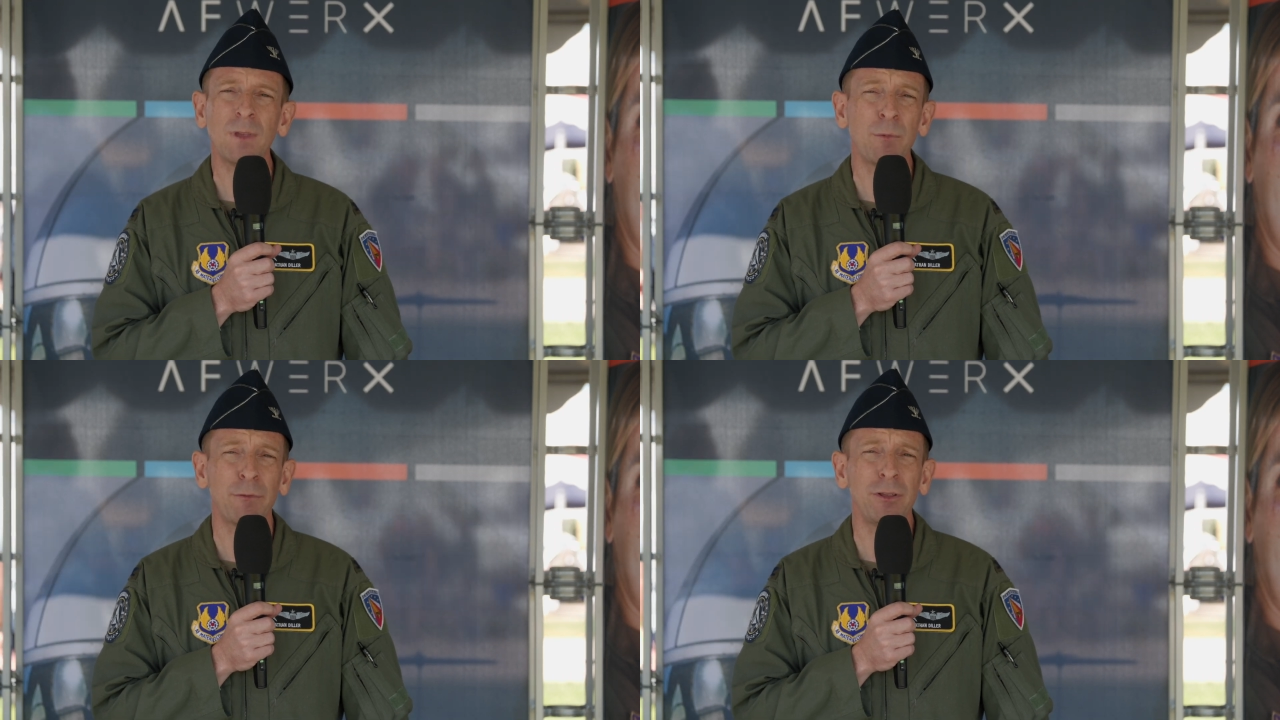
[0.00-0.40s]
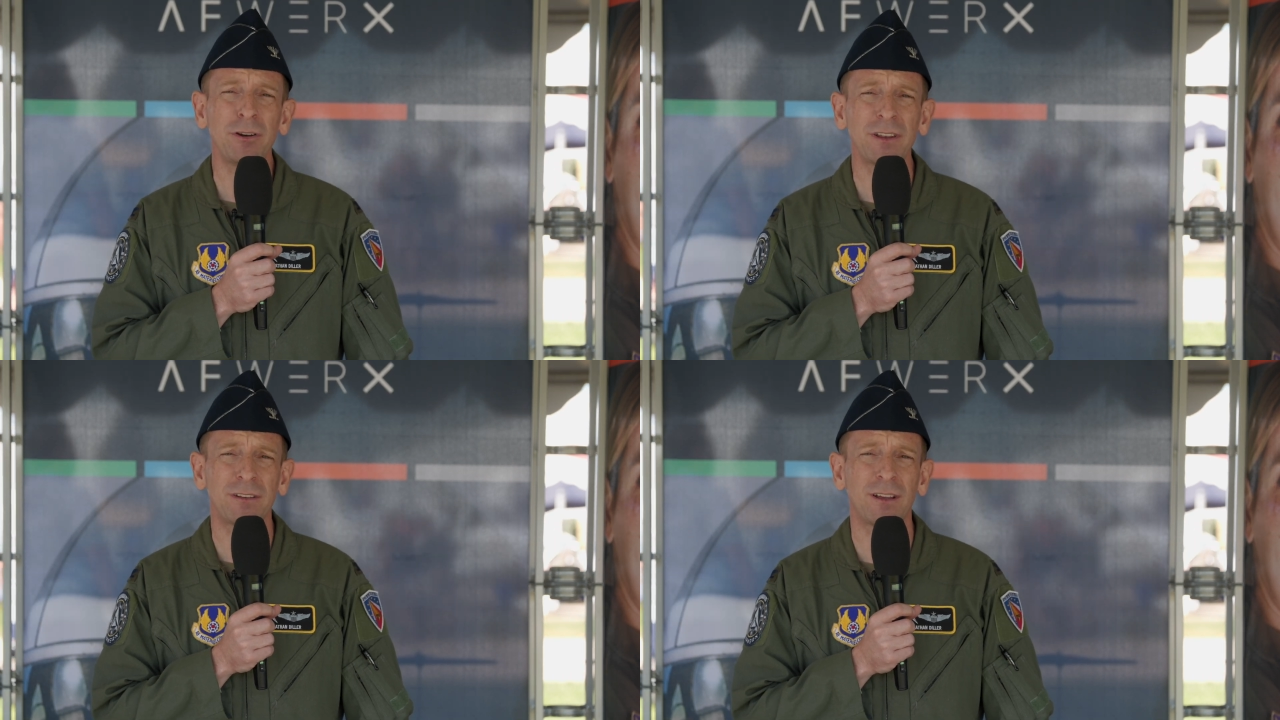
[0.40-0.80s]
we've really
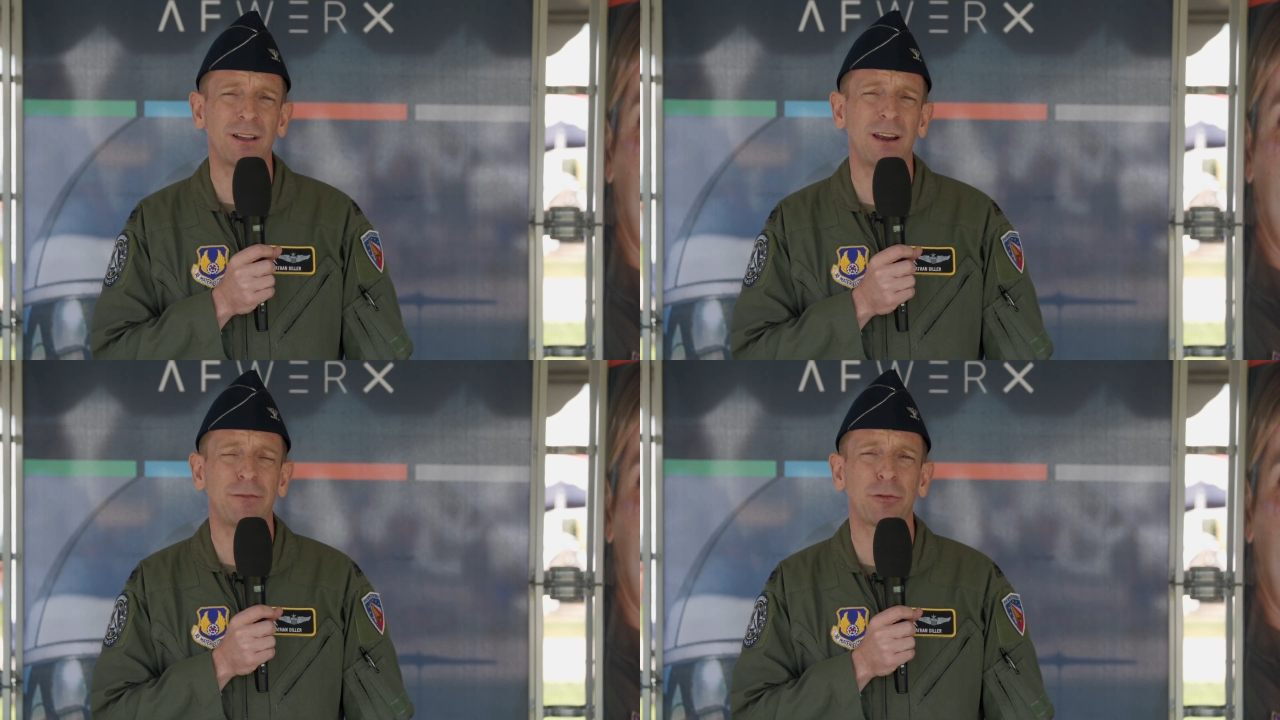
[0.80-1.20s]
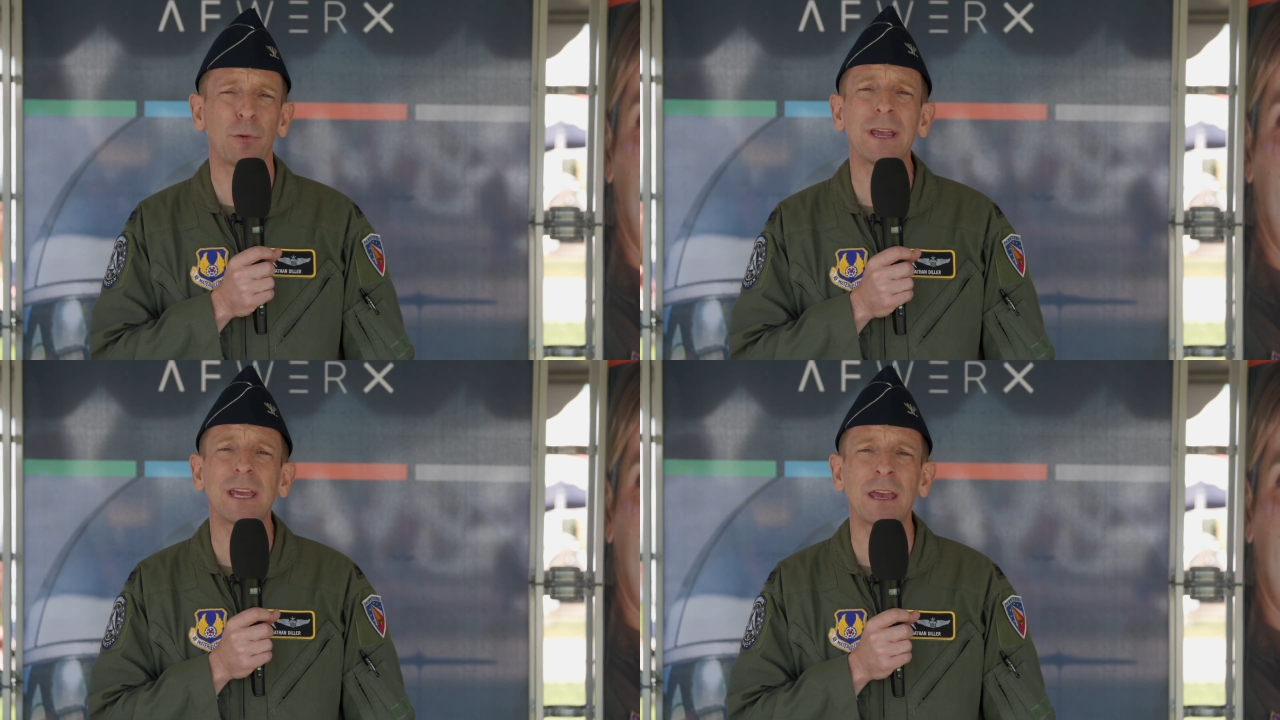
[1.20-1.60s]
looked at kind of
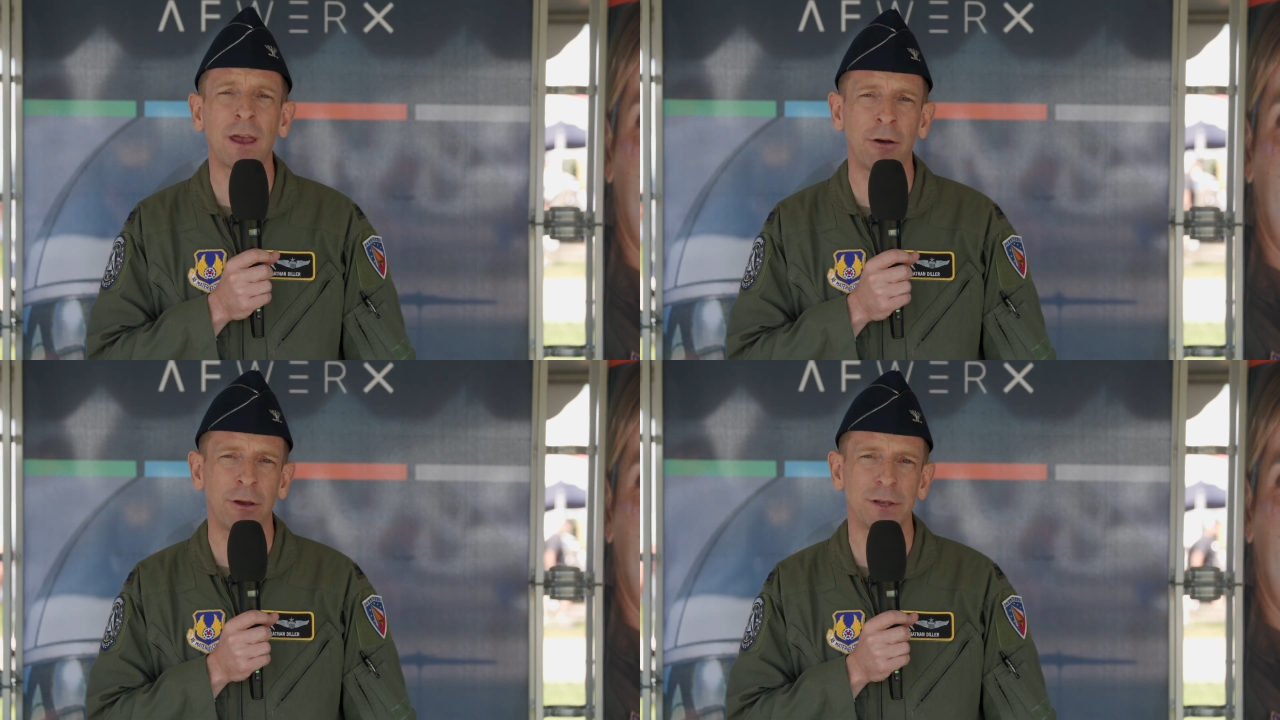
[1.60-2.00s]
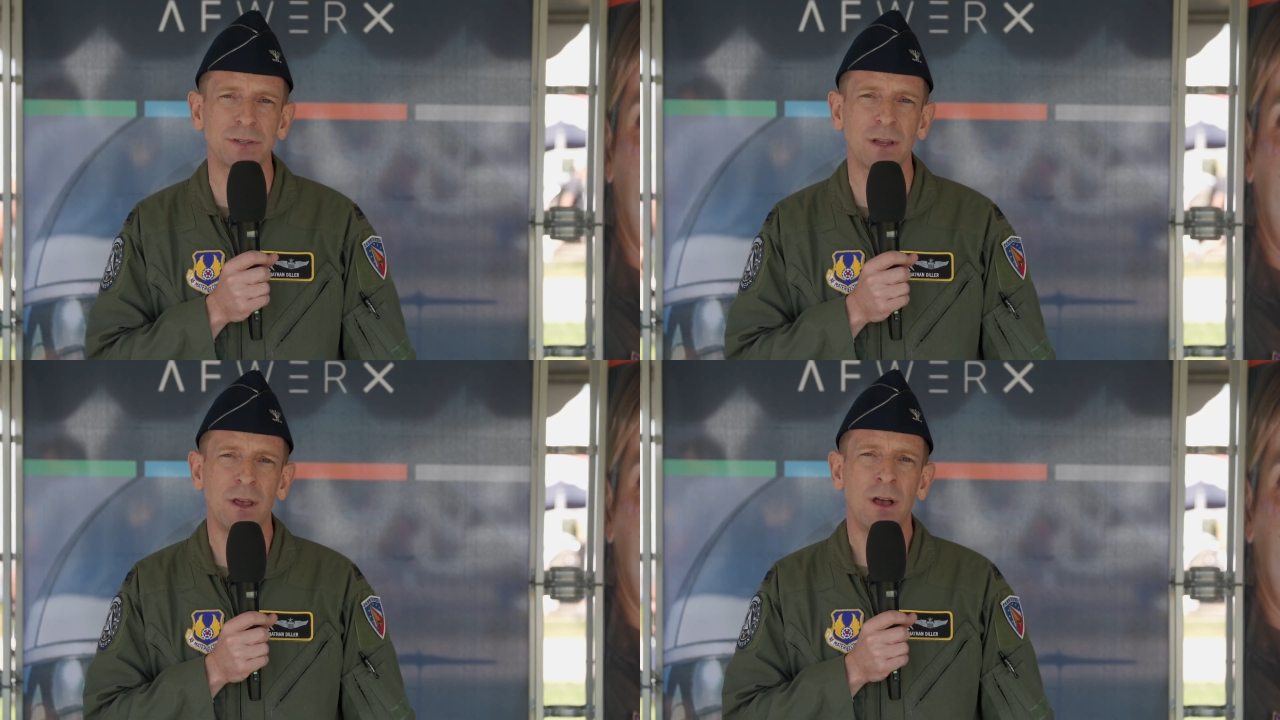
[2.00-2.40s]
three key
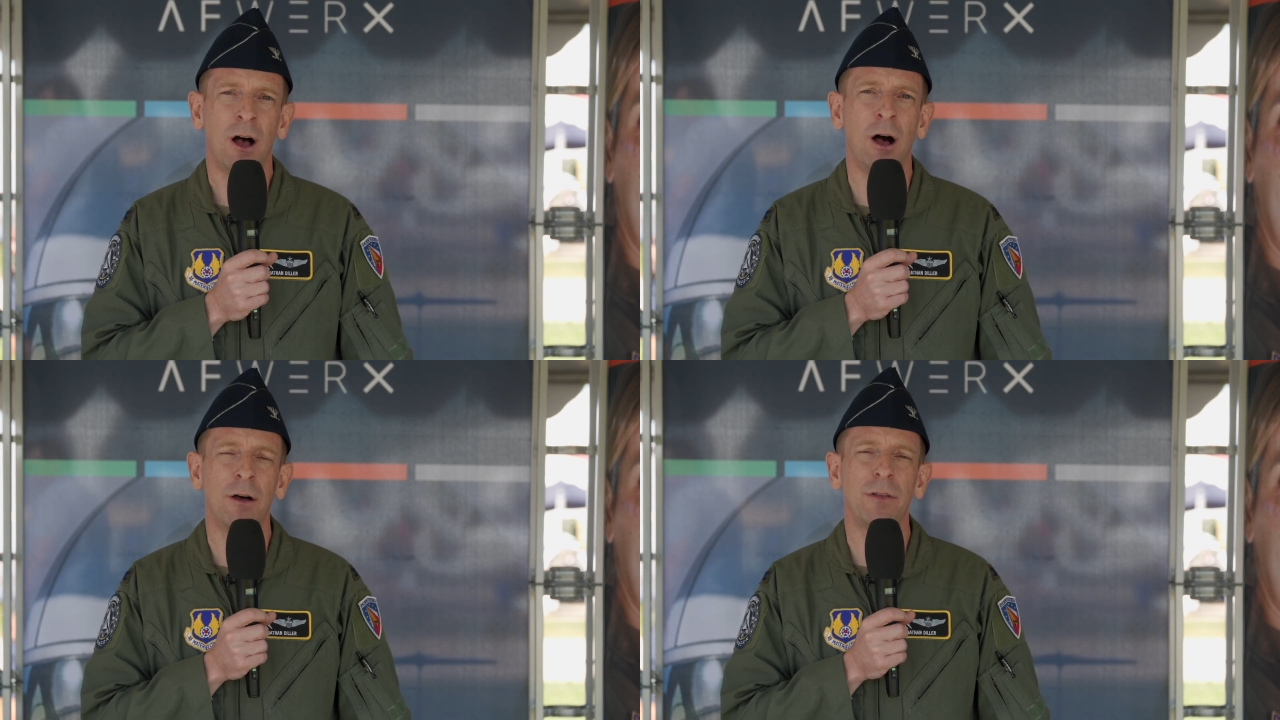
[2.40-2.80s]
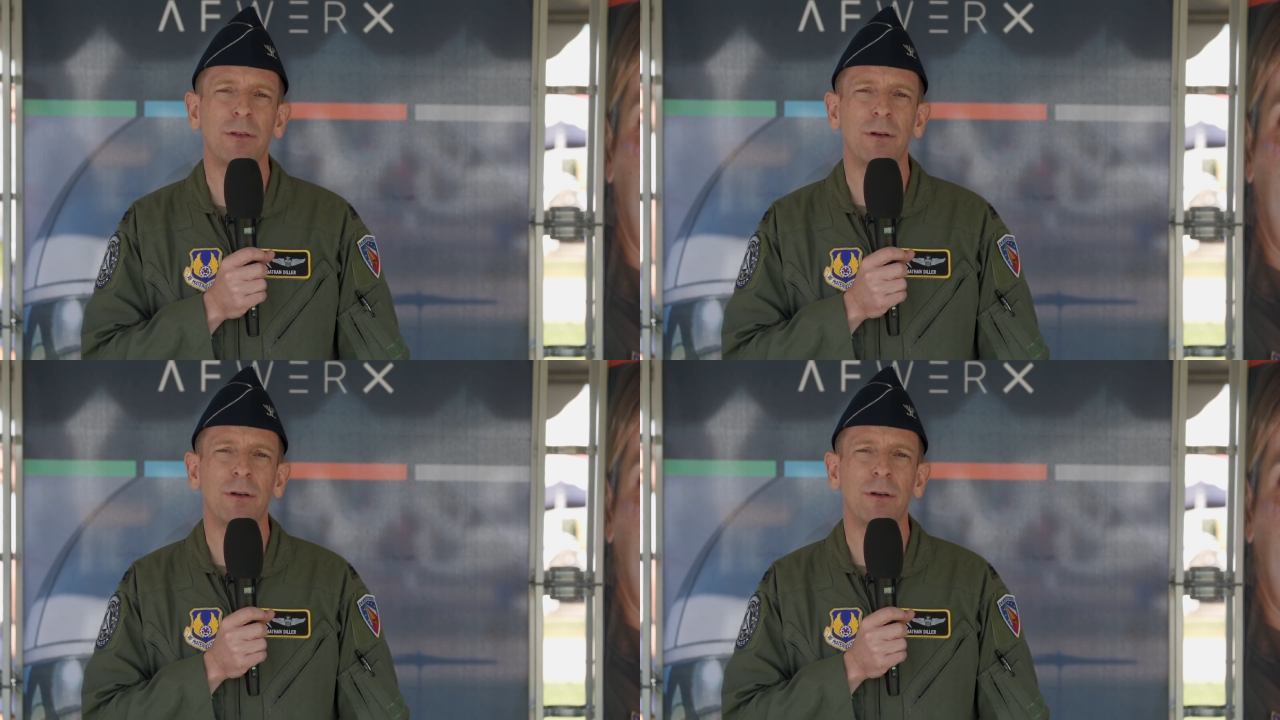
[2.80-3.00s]
areas. Uh,